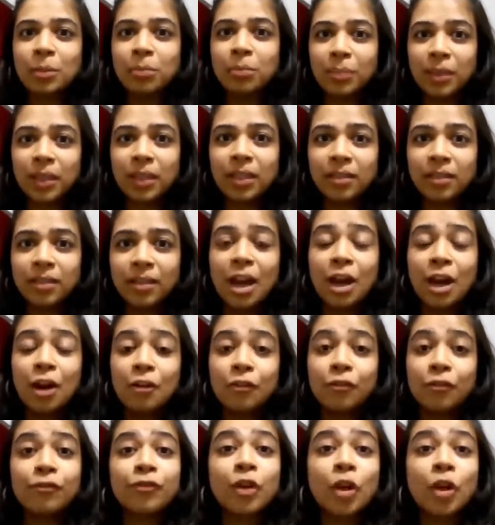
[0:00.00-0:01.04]
built
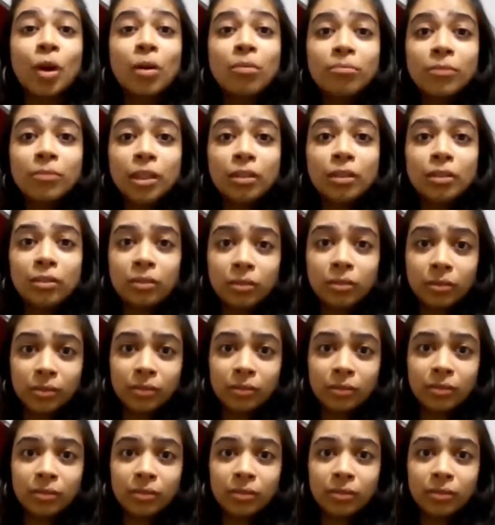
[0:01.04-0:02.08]
from you